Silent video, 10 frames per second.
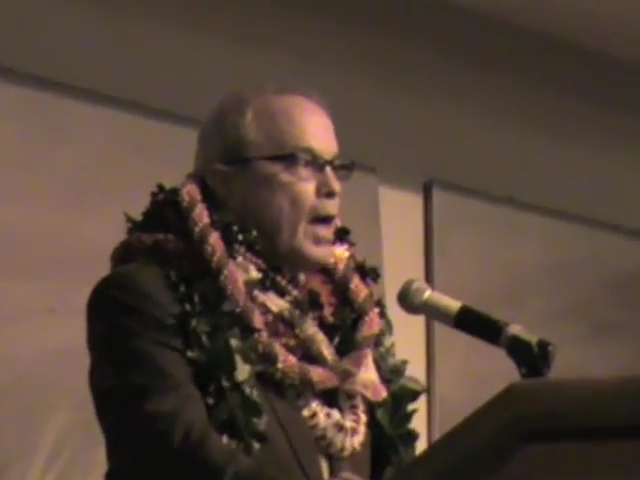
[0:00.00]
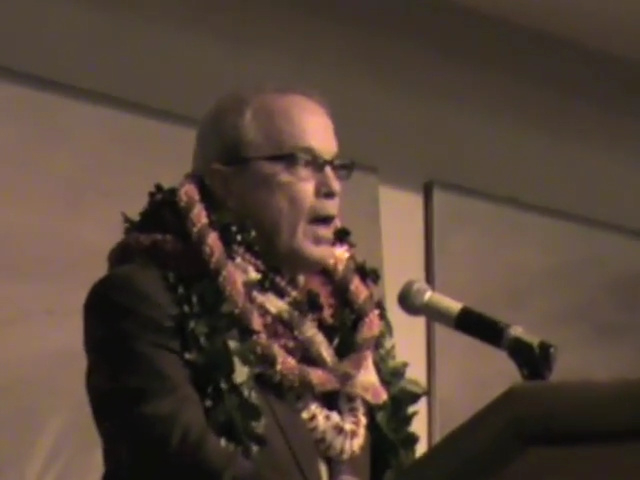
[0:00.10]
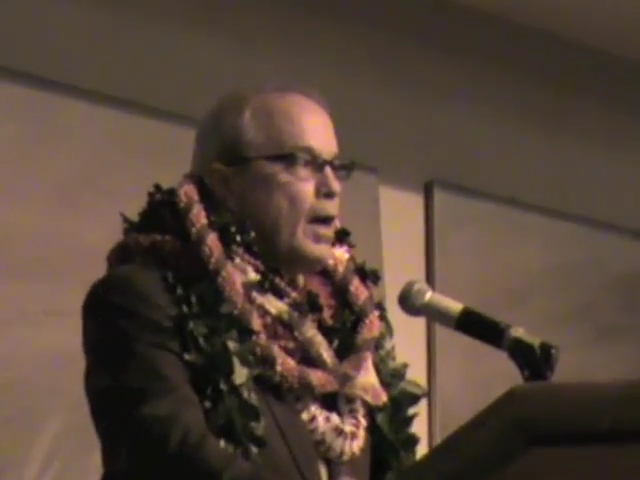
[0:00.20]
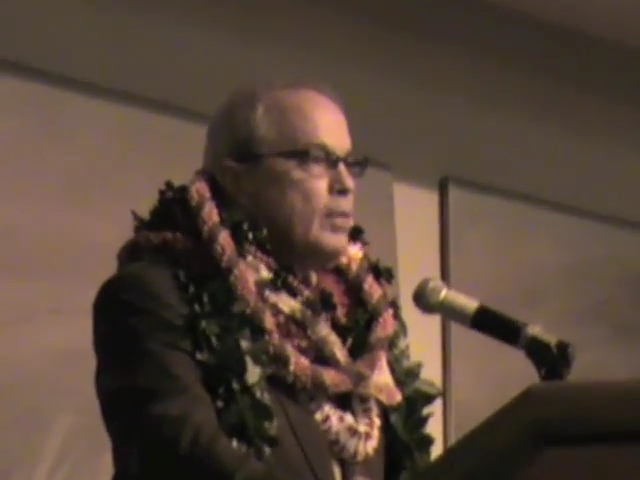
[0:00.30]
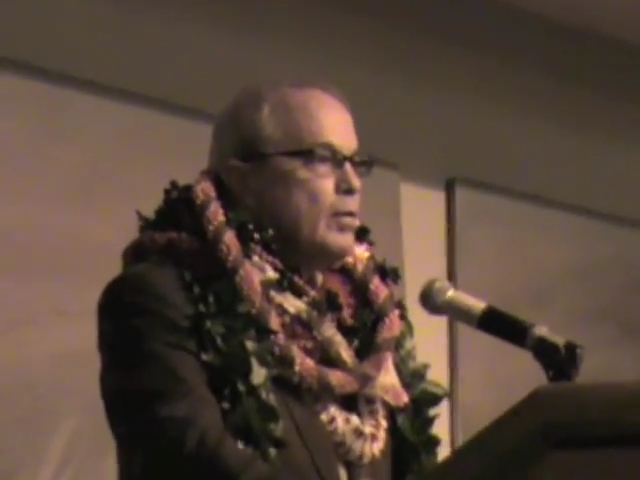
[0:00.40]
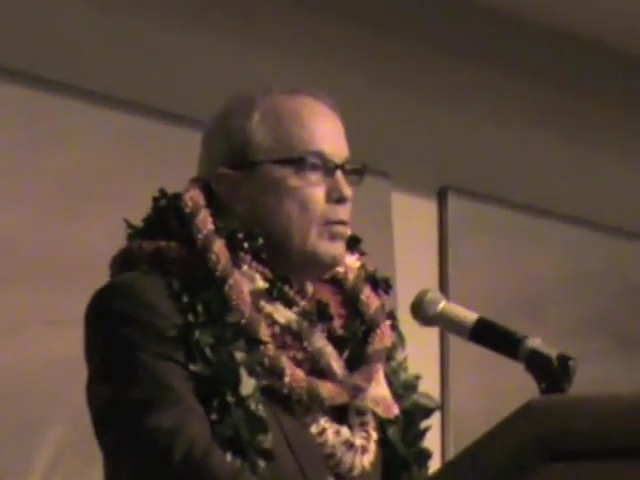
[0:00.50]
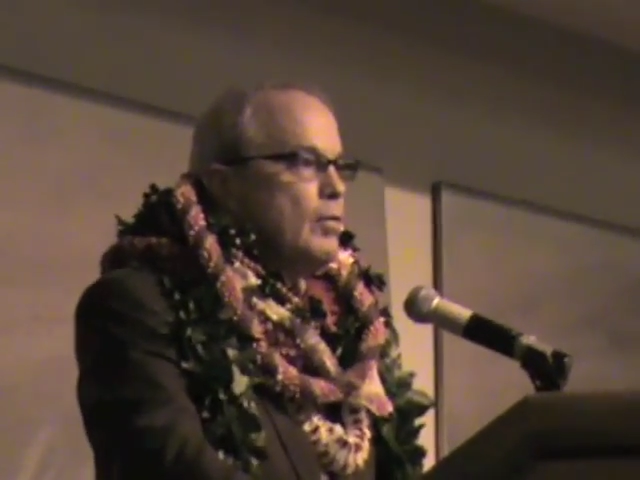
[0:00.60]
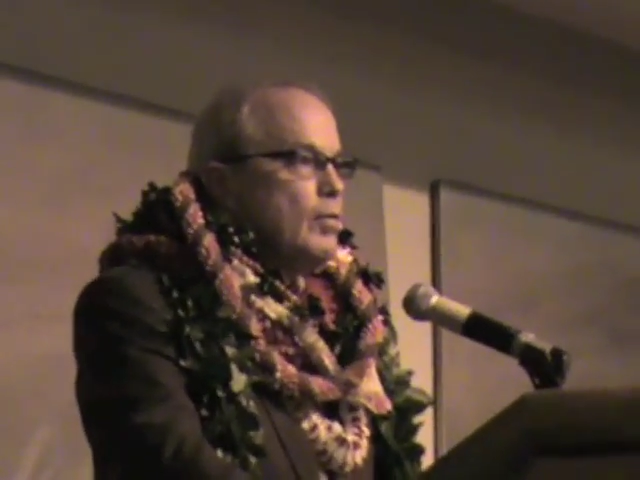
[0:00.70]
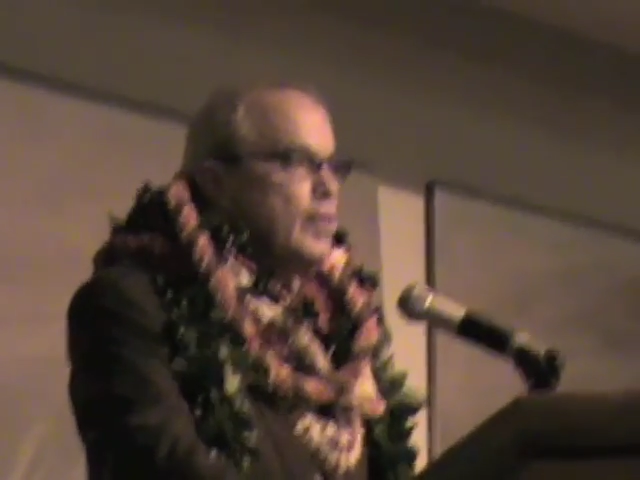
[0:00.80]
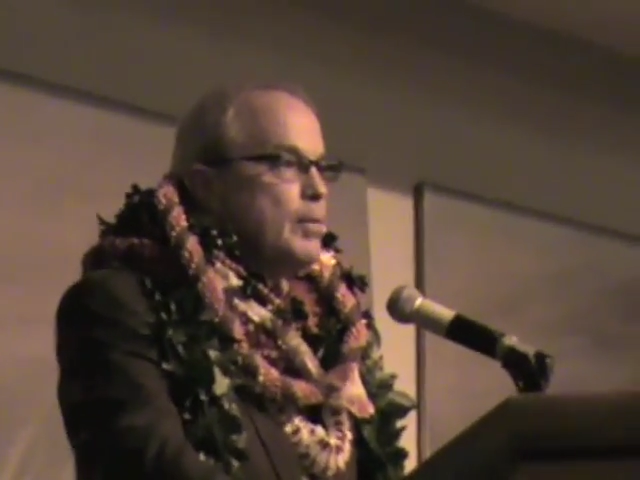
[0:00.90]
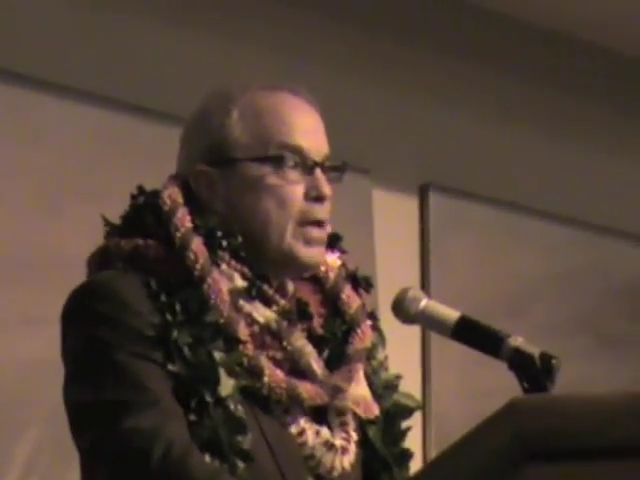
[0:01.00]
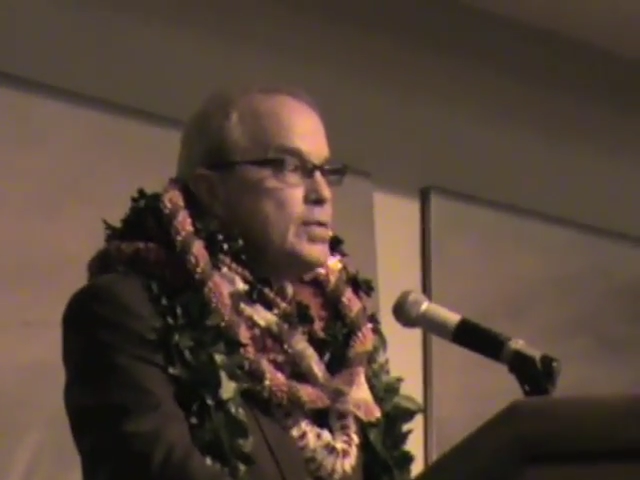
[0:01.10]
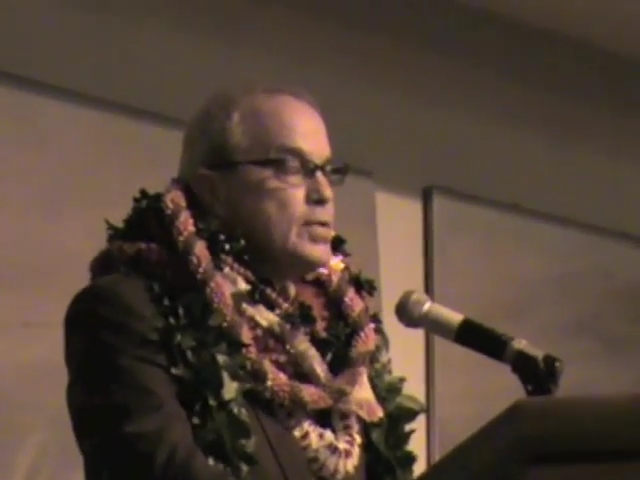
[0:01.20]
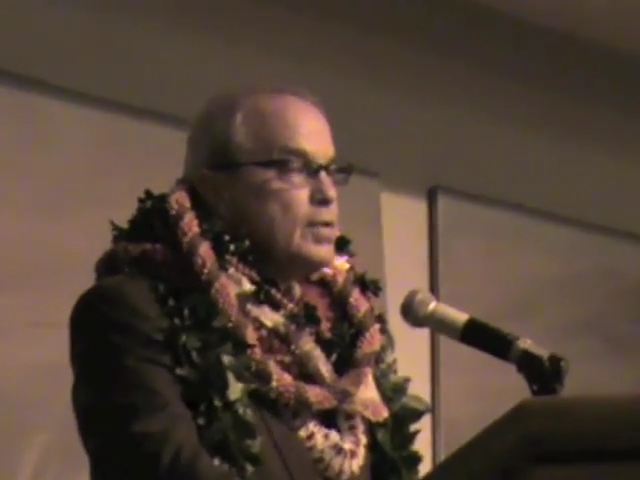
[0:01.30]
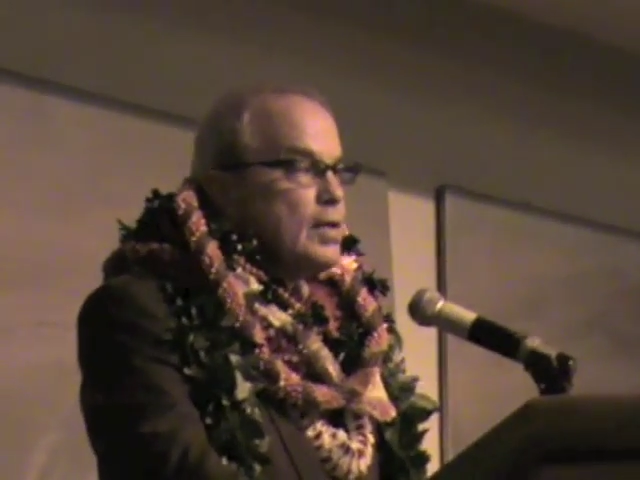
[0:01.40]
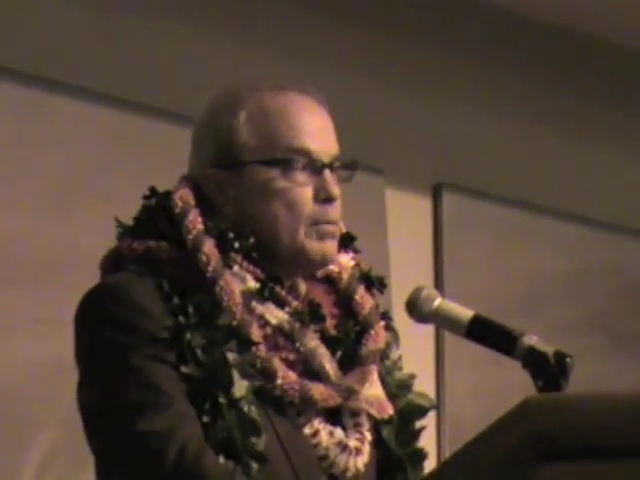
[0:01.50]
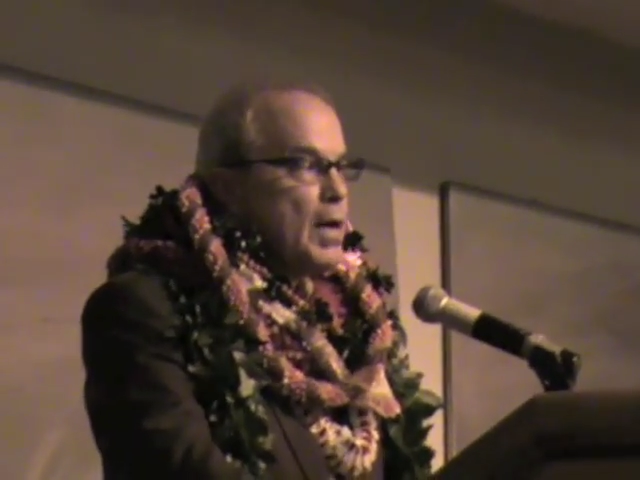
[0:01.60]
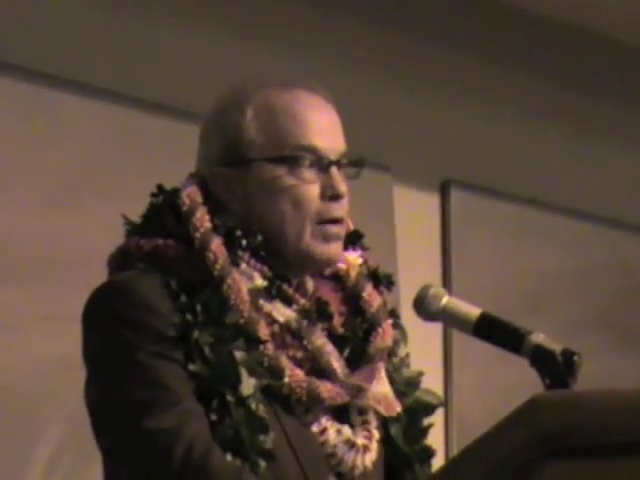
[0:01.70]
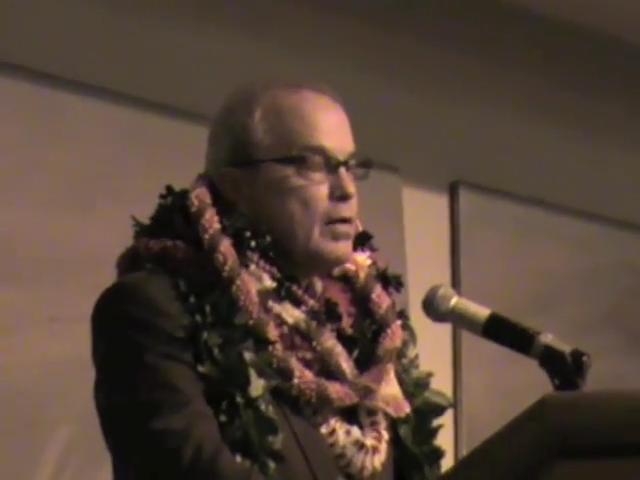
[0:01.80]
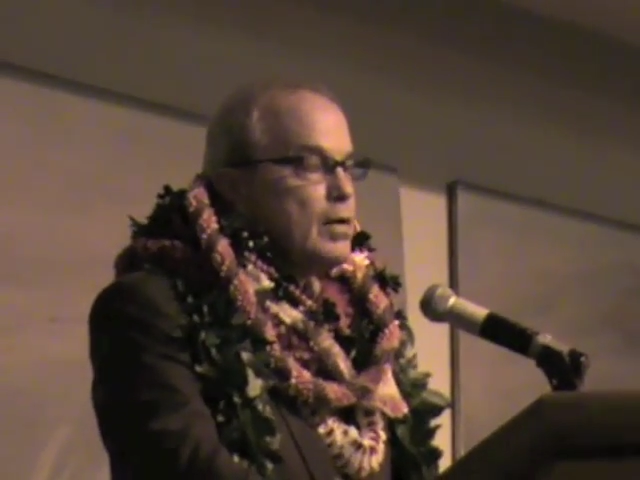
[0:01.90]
And the amazing thing about